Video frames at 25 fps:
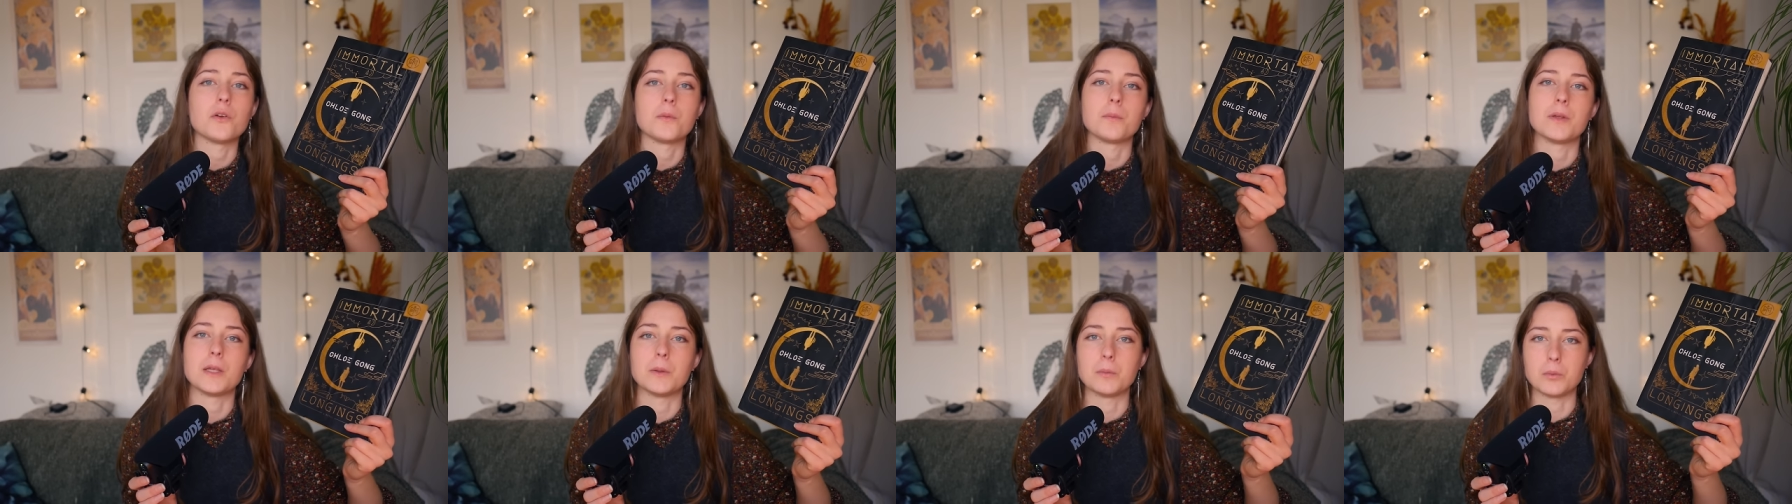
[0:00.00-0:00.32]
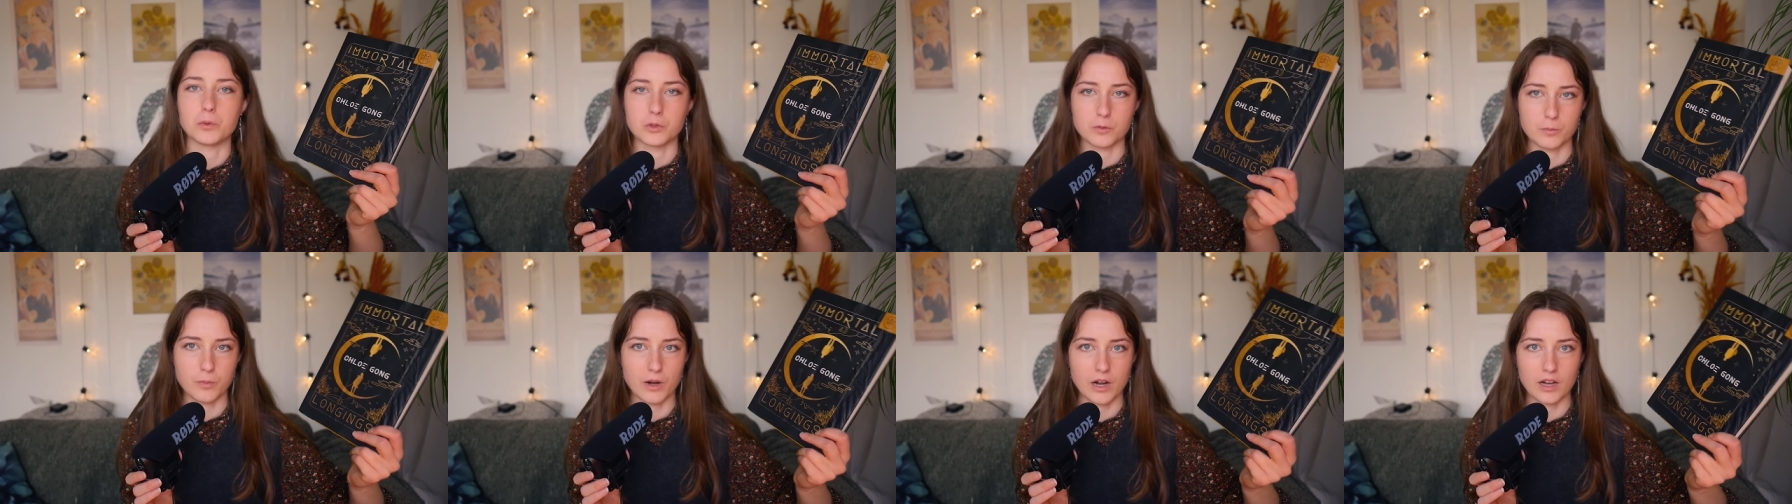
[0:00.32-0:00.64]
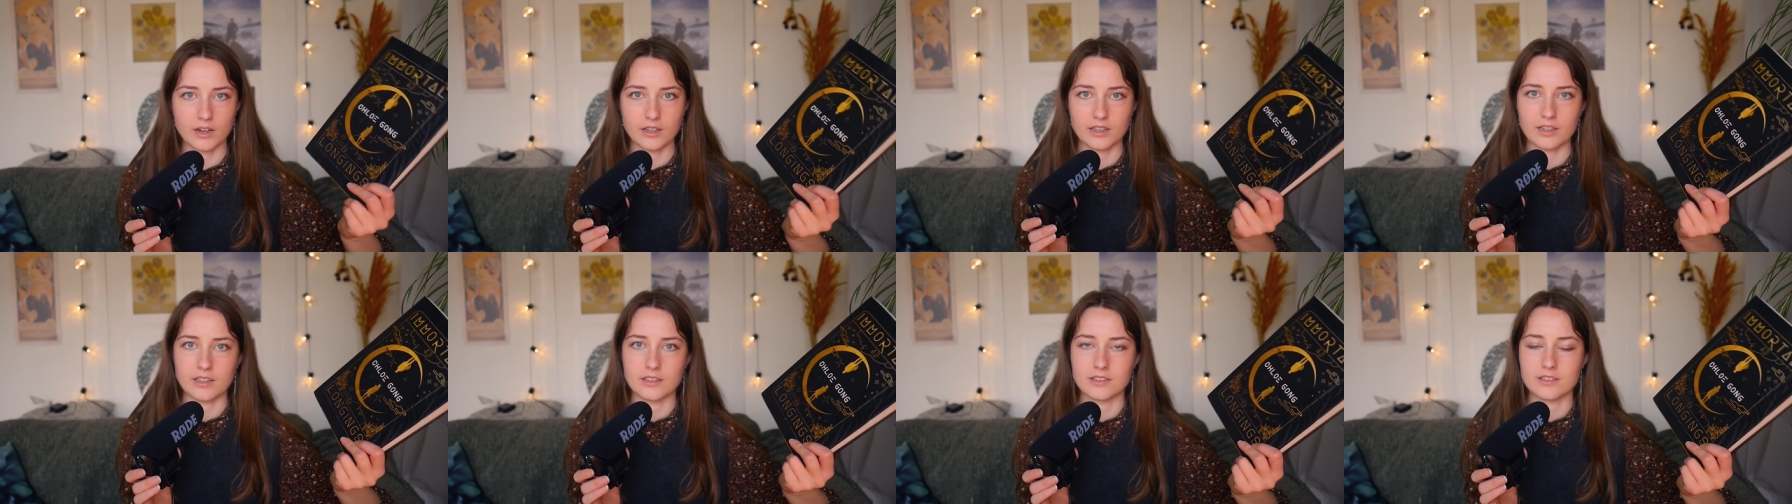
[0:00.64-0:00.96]
people's
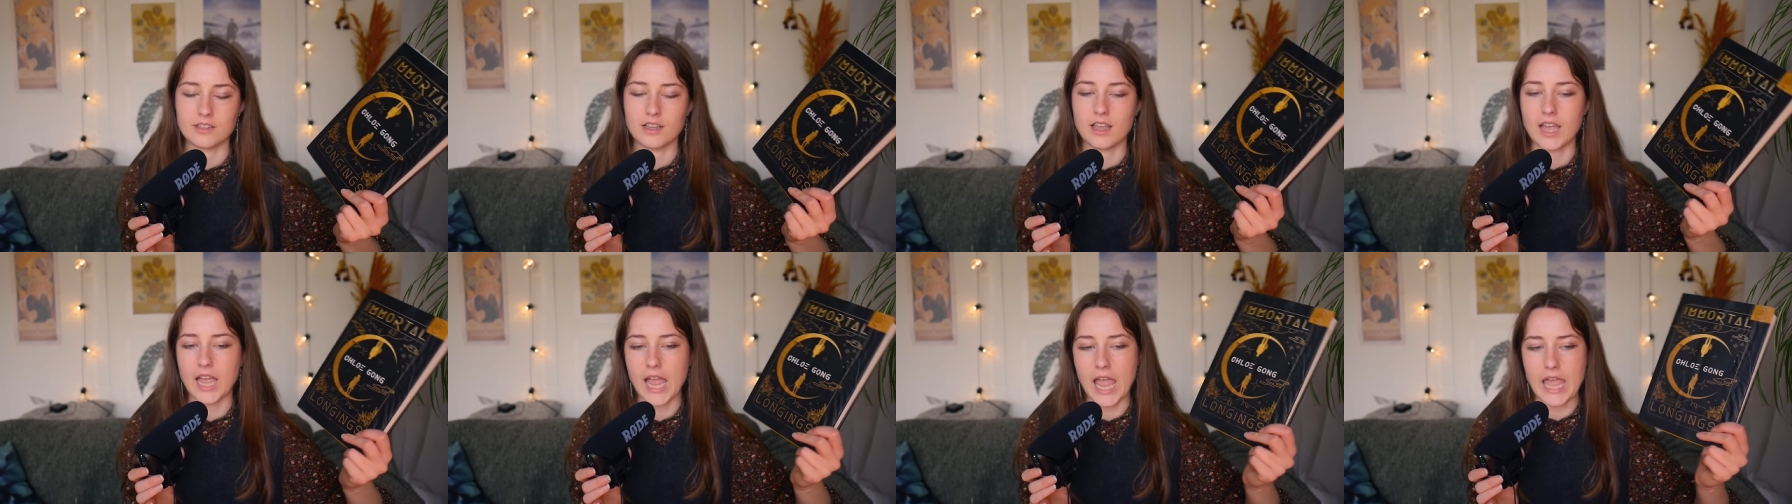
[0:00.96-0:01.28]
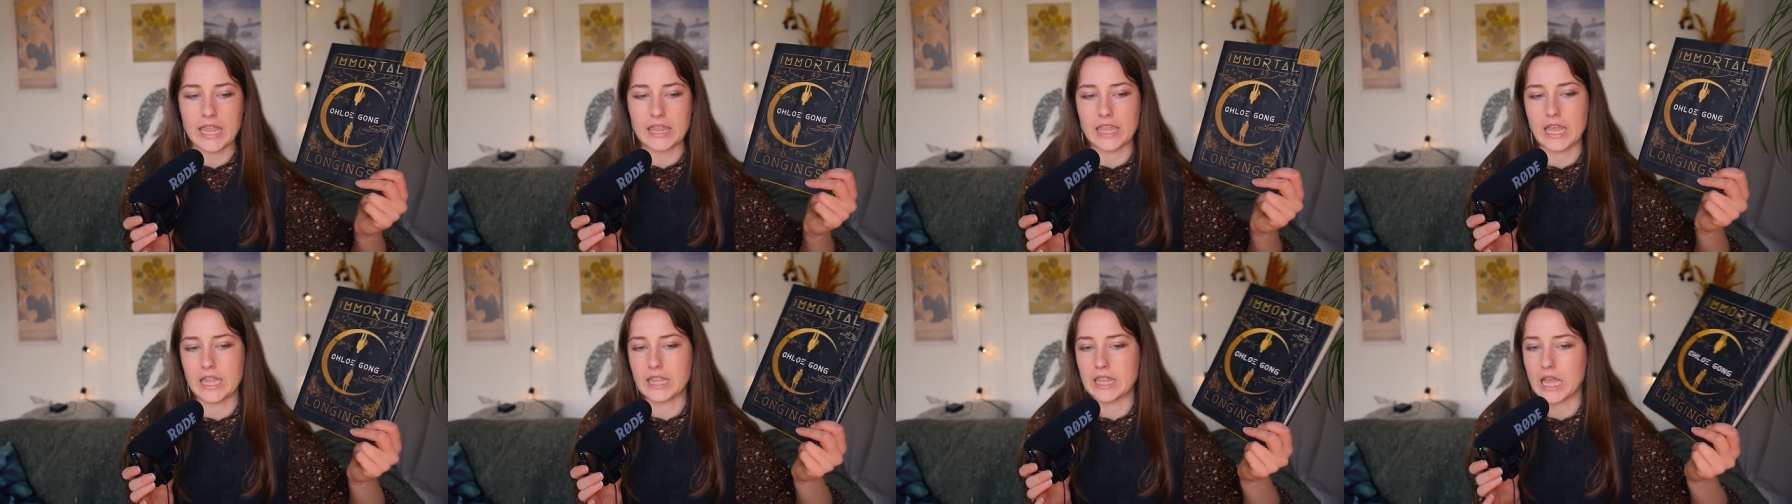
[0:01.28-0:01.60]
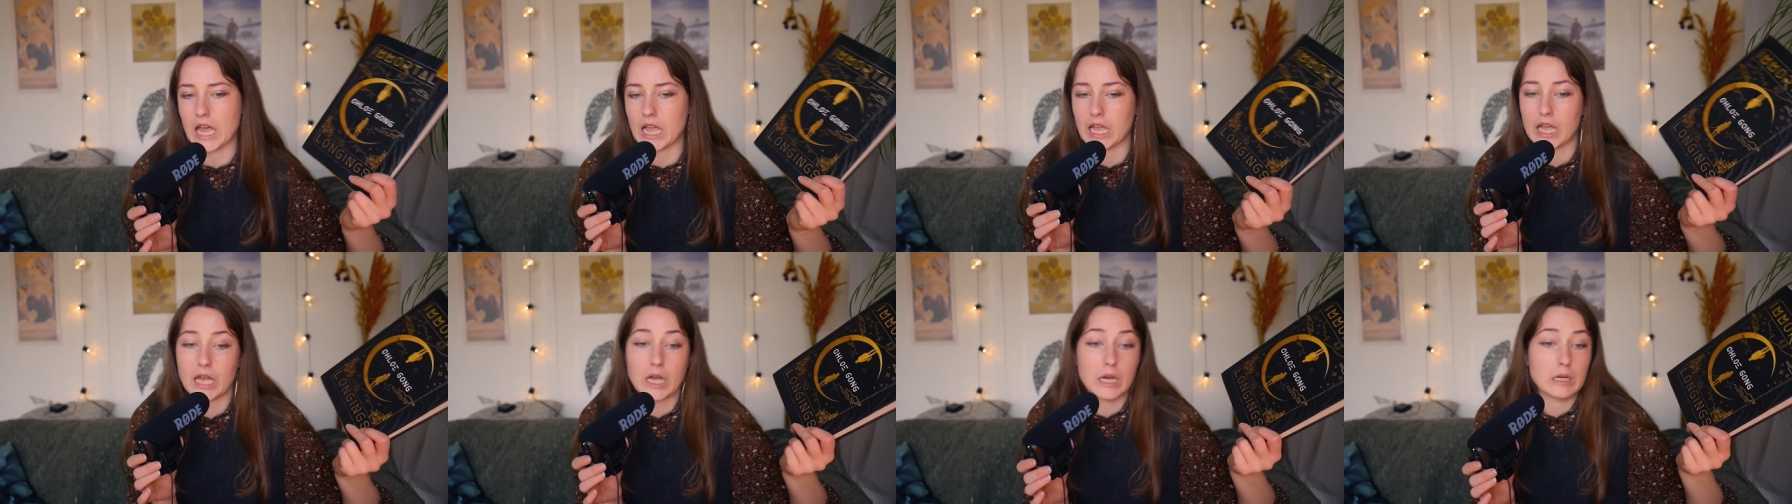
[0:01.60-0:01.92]
bodies and then
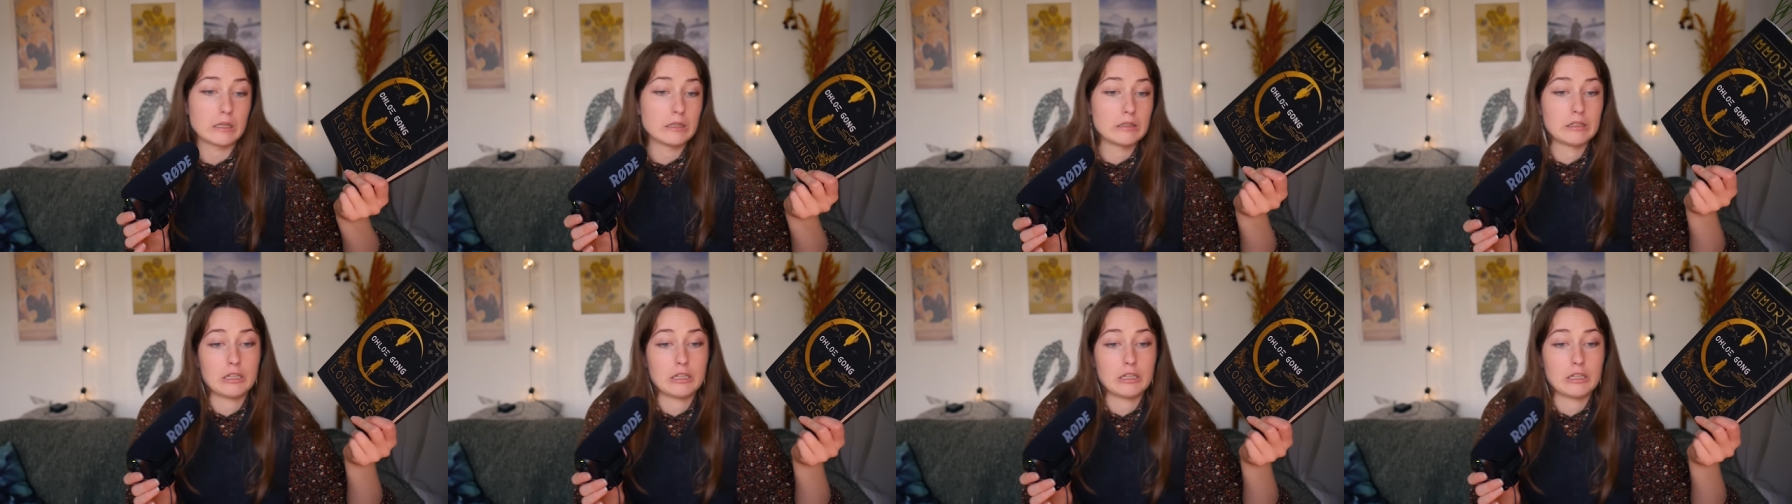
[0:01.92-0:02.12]
like